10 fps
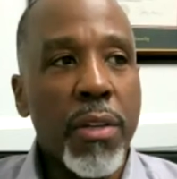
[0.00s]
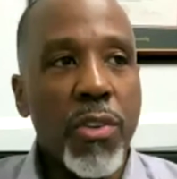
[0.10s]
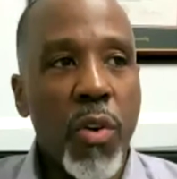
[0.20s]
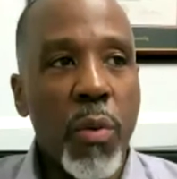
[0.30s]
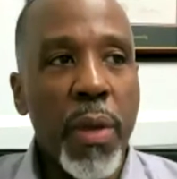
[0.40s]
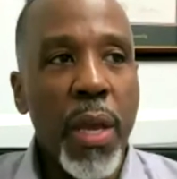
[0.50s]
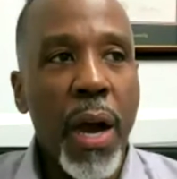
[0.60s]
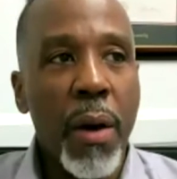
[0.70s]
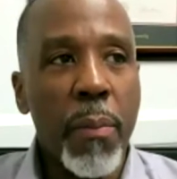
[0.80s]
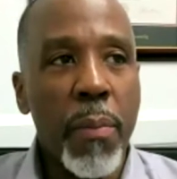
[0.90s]
are showing me
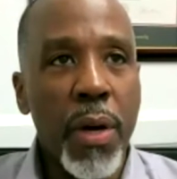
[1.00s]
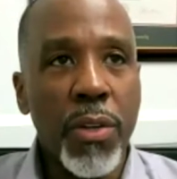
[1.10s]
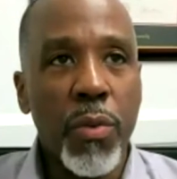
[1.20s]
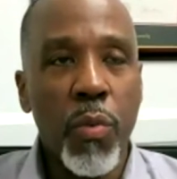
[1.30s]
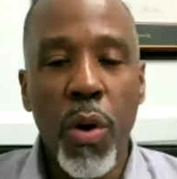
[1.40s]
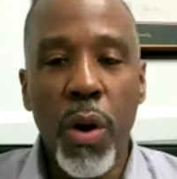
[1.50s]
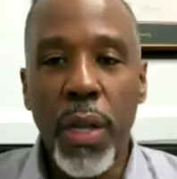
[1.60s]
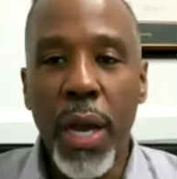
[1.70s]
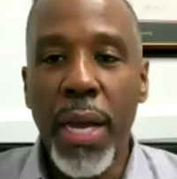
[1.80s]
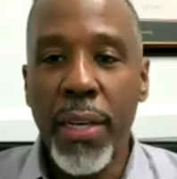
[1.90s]
how much
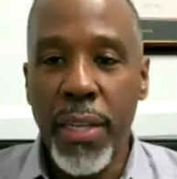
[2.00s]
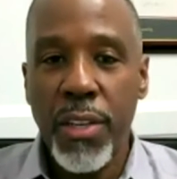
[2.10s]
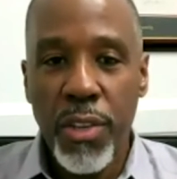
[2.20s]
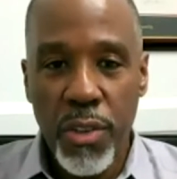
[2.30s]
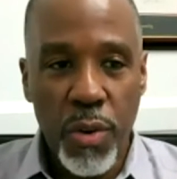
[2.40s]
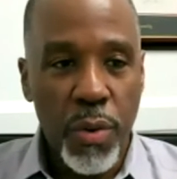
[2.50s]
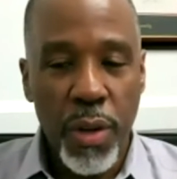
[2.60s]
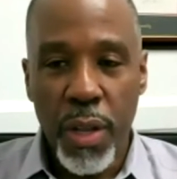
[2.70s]
work I need to do.